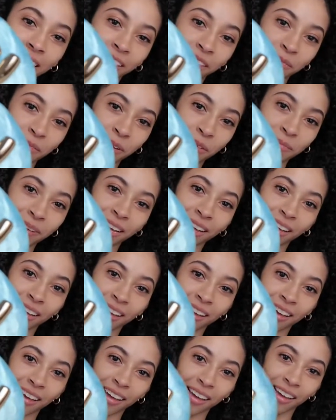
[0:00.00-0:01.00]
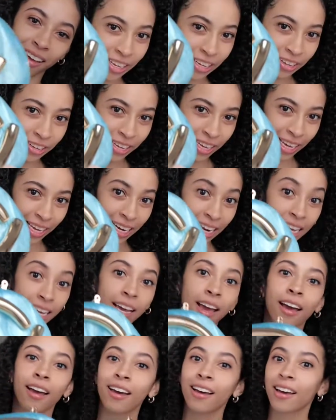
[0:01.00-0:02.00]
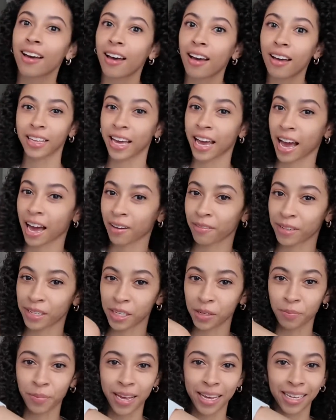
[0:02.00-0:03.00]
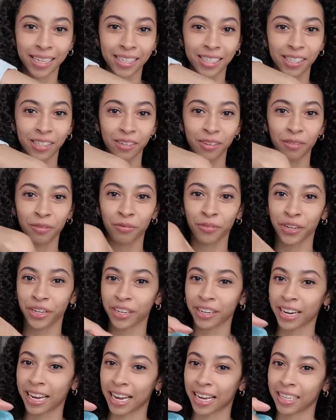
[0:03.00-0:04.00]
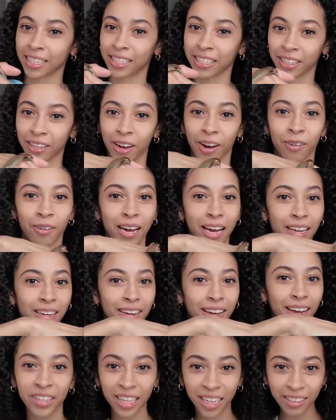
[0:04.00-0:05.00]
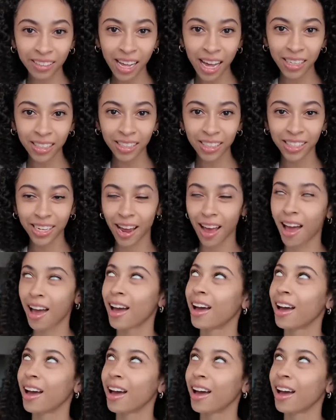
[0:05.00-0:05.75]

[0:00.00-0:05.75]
needs a moment. Are you kidding? They have a space for your hand to go in. For the clutch,